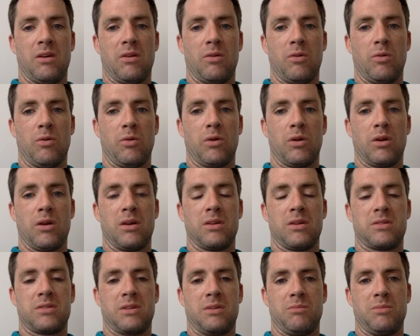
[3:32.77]
order
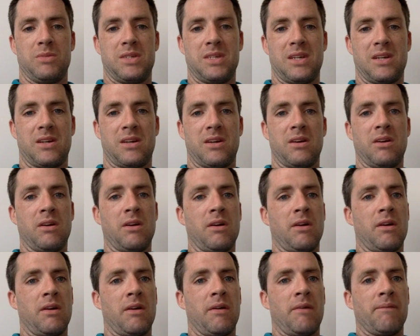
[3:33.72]
some dinner.
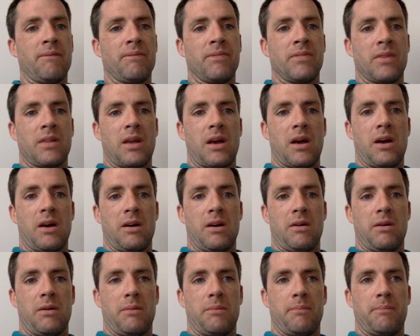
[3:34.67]

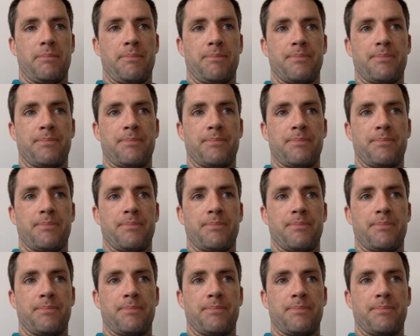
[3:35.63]
Um,